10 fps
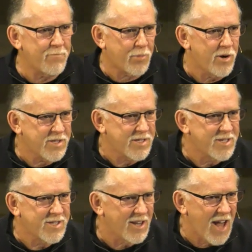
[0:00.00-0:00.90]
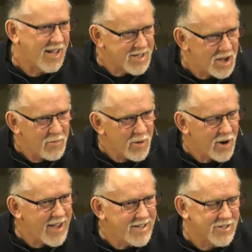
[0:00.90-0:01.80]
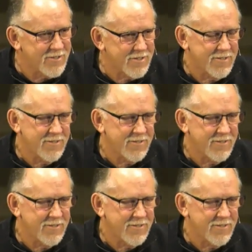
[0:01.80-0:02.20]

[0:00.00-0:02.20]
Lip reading: persons to Lot's home? They were angels.